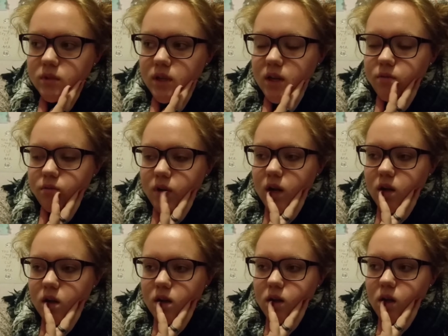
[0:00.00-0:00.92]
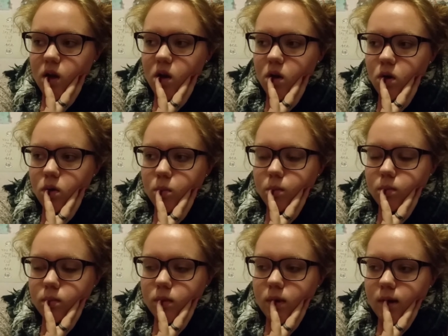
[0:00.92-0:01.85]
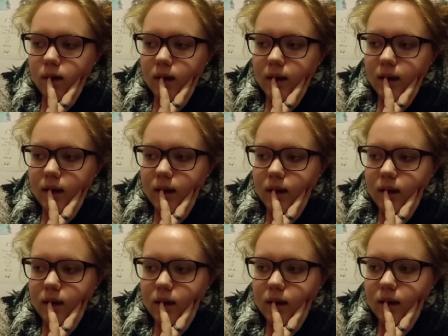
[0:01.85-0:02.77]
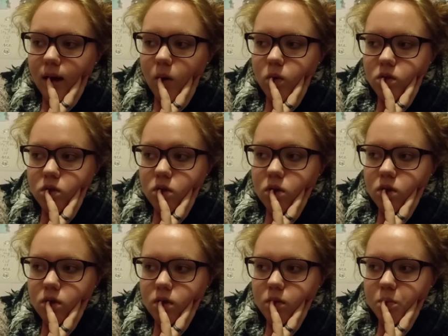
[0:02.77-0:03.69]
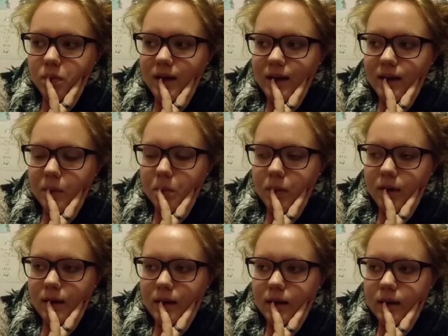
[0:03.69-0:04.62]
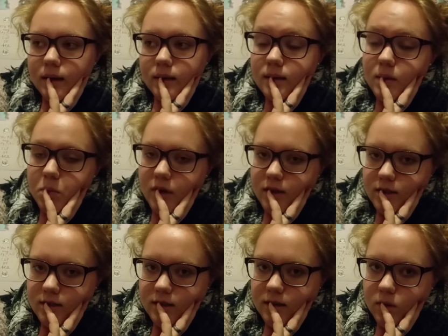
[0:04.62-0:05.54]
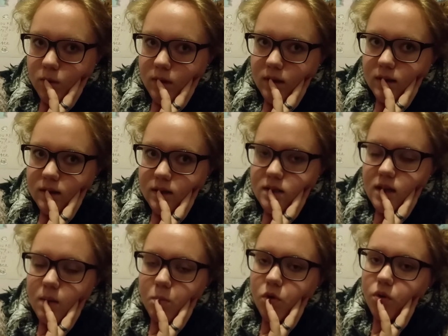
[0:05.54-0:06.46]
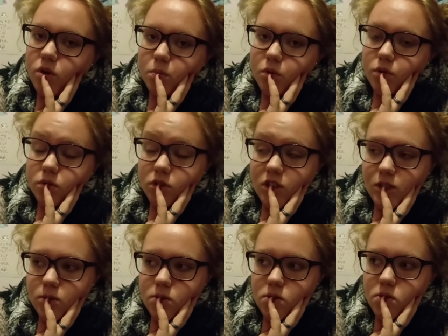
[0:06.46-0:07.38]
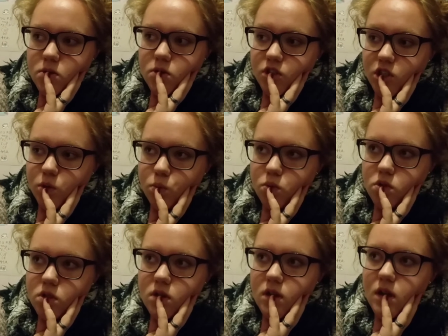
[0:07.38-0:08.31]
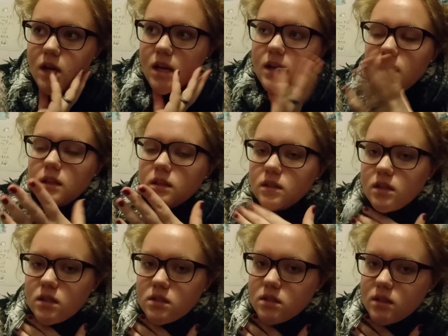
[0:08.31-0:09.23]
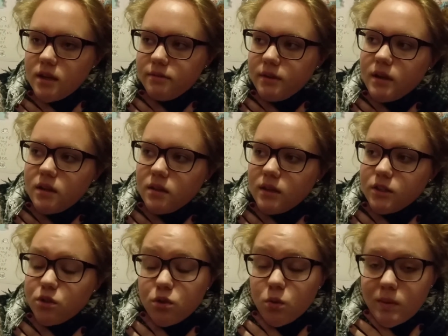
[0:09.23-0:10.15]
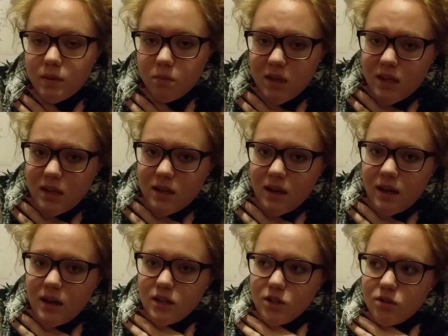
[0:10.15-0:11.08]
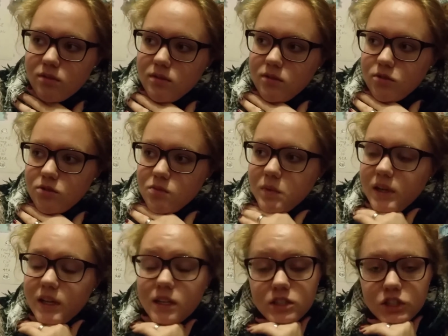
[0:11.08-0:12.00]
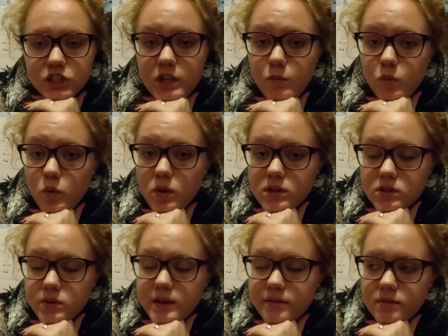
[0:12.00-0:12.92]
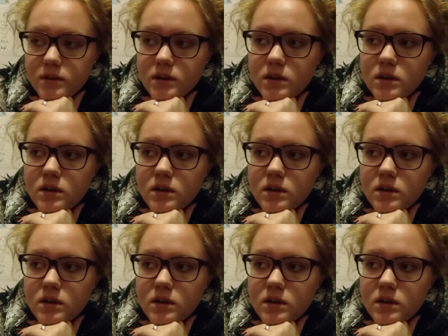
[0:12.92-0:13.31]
after I got home I was called by my team manager with some horrible news. It doesn't have anything to do with me. I don't lose my internship or whatsoever,